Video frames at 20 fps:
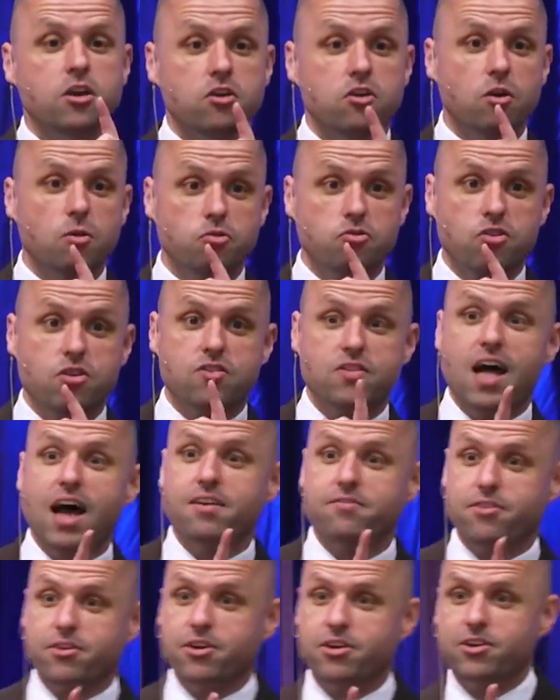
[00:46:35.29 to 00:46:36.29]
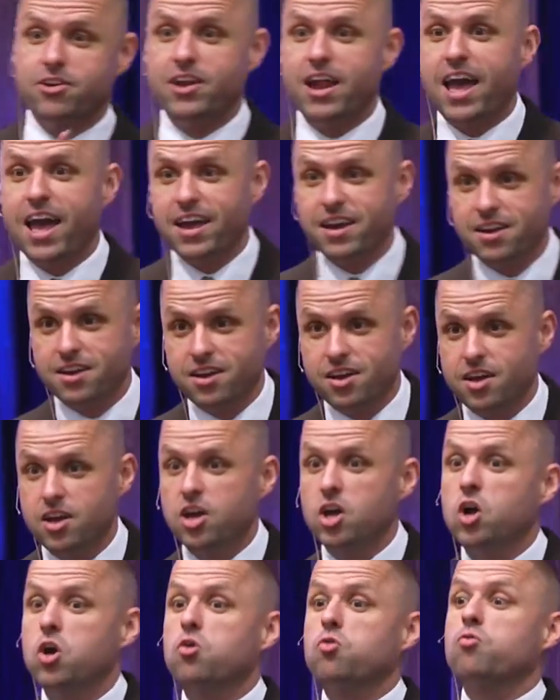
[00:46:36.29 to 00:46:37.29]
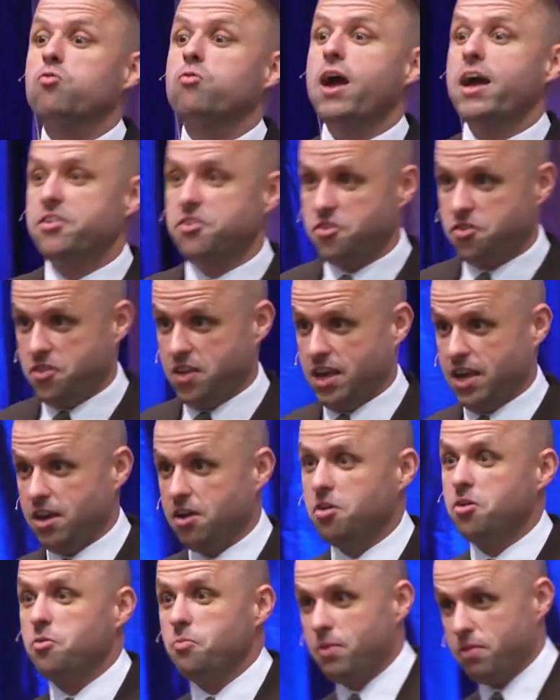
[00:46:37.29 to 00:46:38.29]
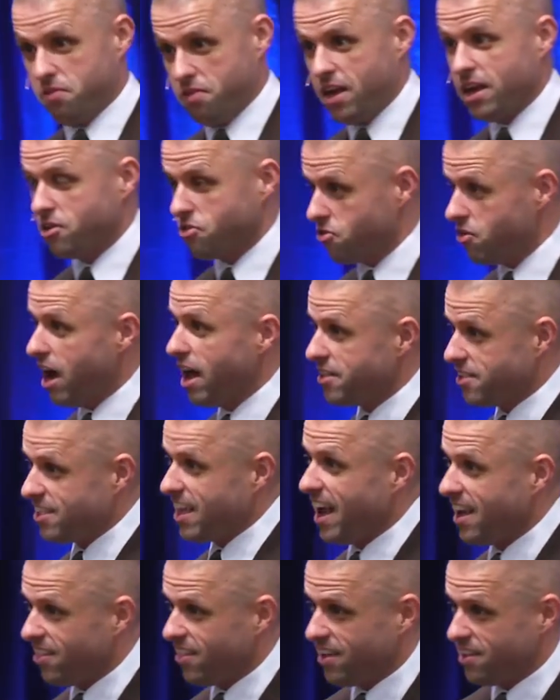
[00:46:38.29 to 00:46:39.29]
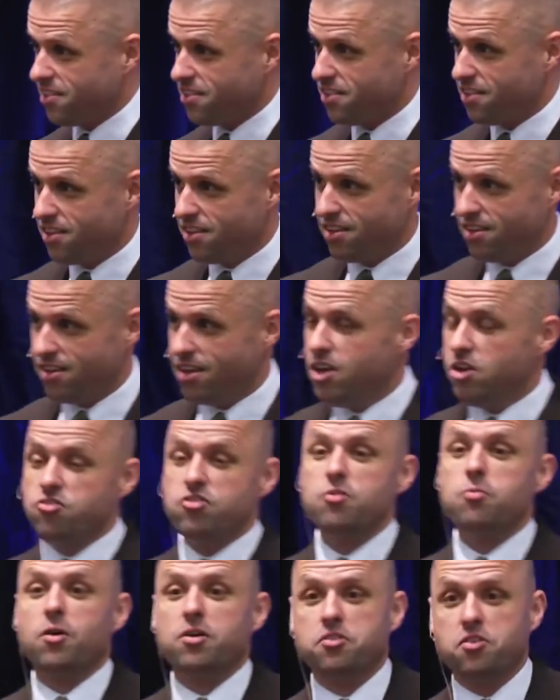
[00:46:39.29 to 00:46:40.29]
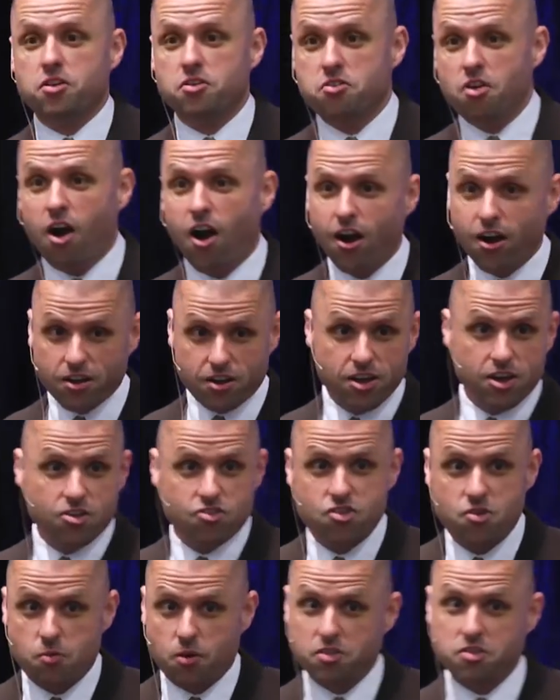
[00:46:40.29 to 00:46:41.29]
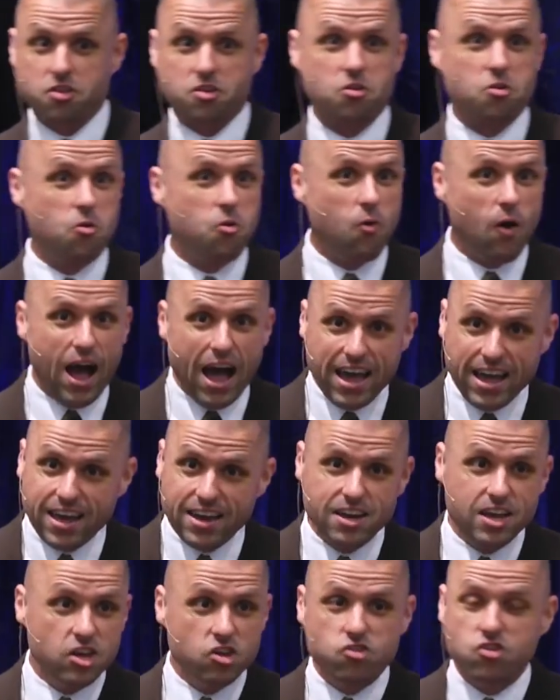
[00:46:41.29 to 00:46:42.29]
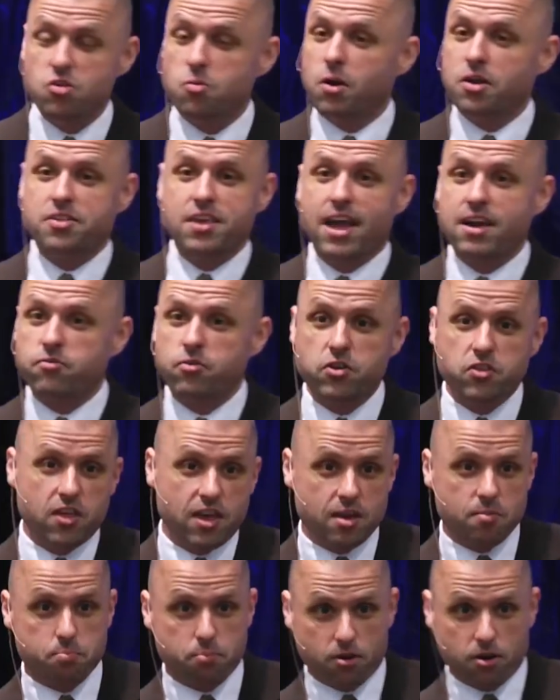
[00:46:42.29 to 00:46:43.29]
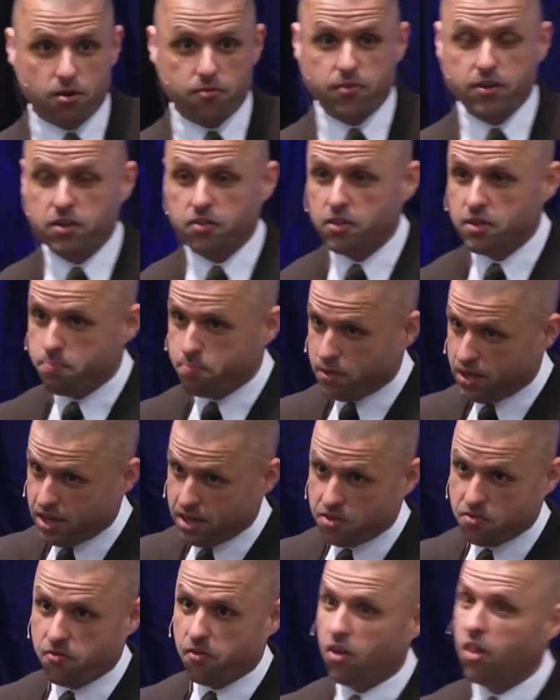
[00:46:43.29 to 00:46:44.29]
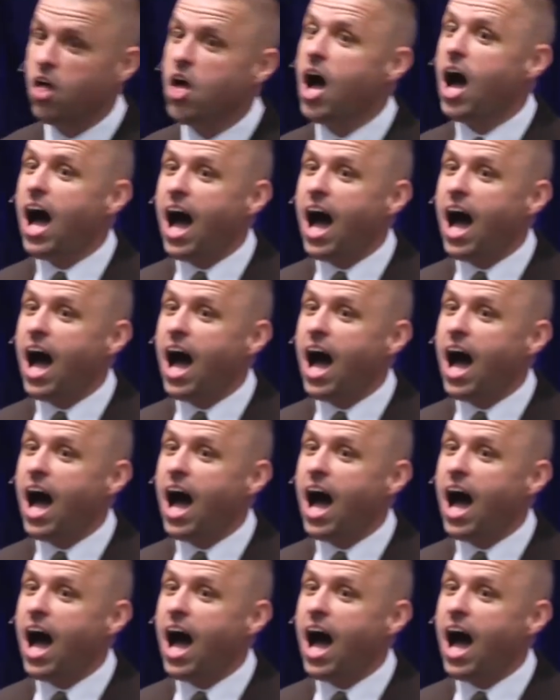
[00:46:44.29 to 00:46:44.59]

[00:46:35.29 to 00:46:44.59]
You know what she's not very good at? Resting when things are not silent. She wants it dark, she wants it quiet, she wants everything perfectly peaceful.